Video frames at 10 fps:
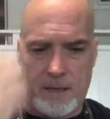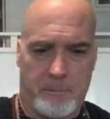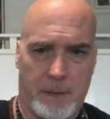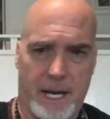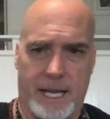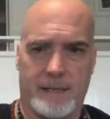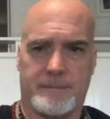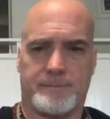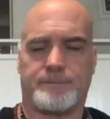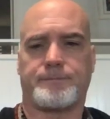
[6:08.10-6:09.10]

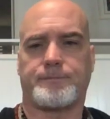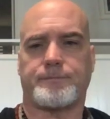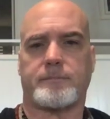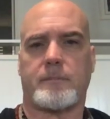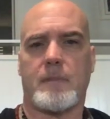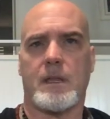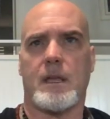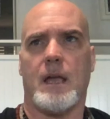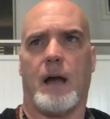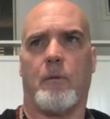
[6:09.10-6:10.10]
But
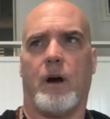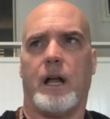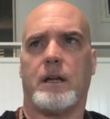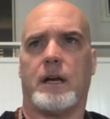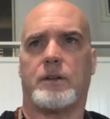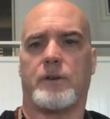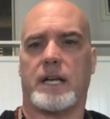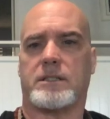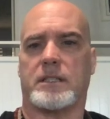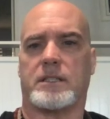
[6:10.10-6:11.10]
I want to
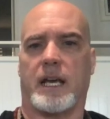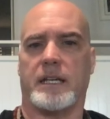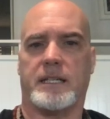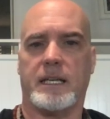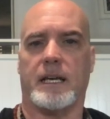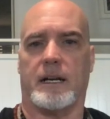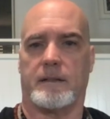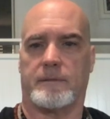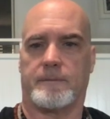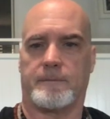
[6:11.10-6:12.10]
address this idea
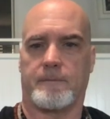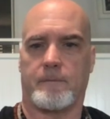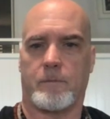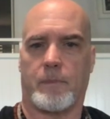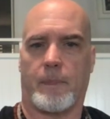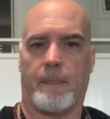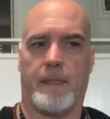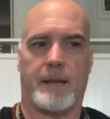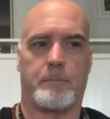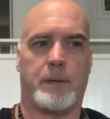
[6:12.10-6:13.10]

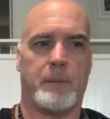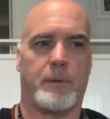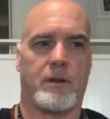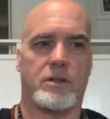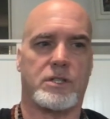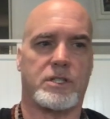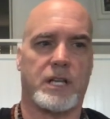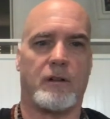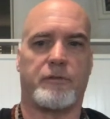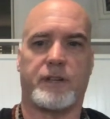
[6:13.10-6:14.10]
that people are
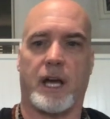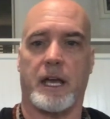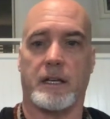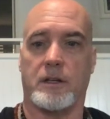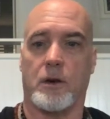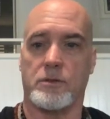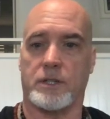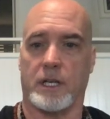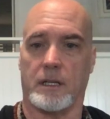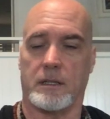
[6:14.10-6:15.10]

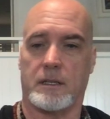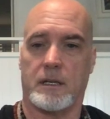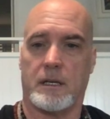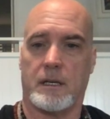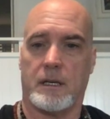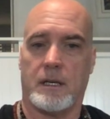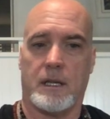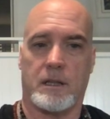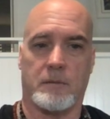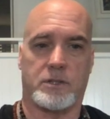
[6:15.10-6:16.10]
self-diagnosing
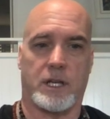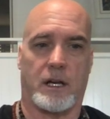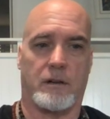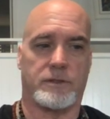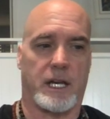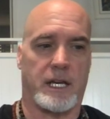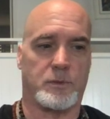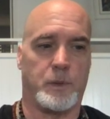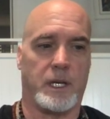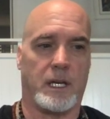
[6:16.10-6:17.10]
themselves as
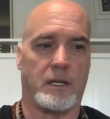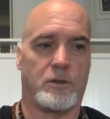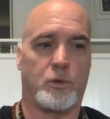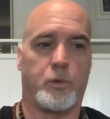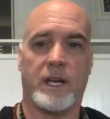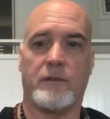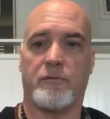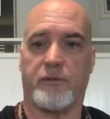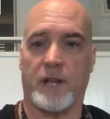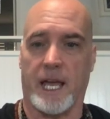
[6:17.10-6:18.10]
being twin
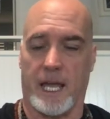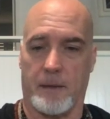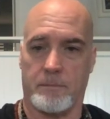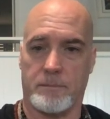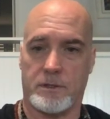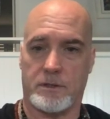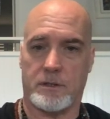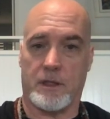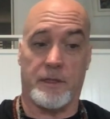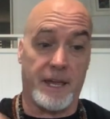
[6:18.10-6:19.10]
flames.
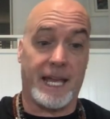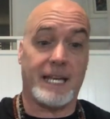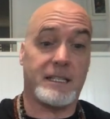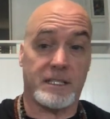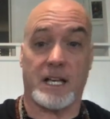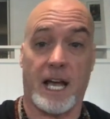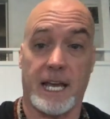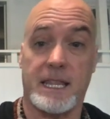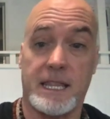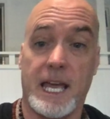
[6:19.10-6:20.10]
They
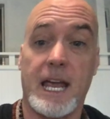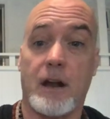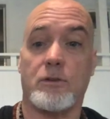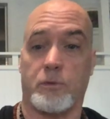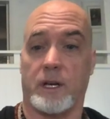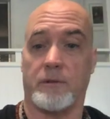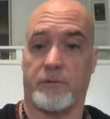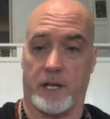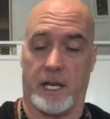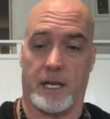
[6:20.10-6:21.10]
decide they are twin
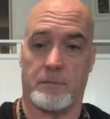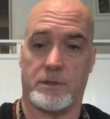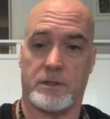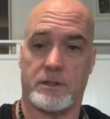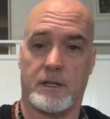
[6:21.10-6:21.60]
flames,